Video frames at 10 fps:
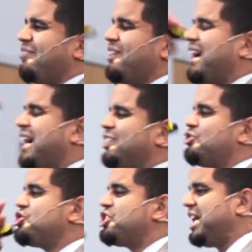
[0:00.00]
going to have a
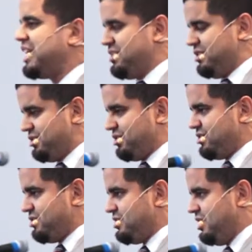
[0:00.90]
higher
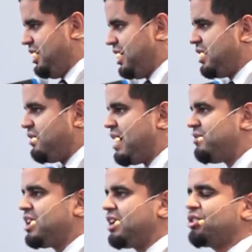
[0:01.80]
chance of
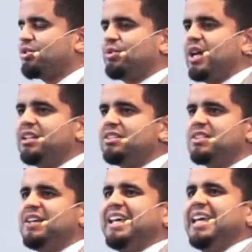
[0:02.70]
having a
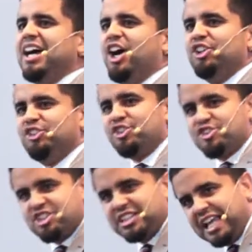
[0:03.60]
correct
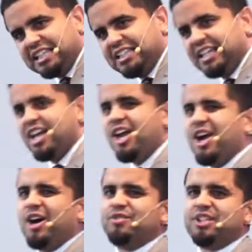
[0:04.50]
understanding
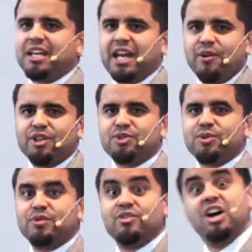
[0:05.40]
of the
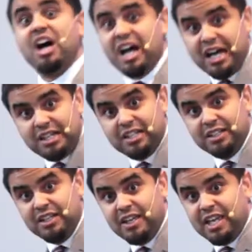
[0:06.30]
character of
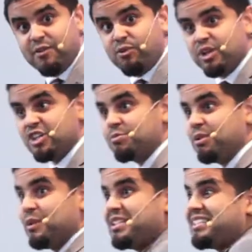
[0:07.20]
God if we're
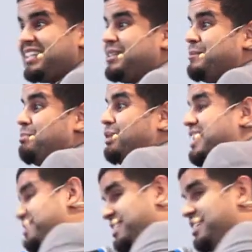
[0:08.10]
experiencing the
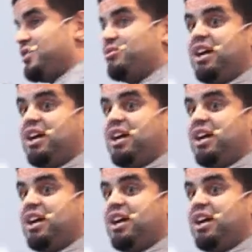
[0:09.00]
blessing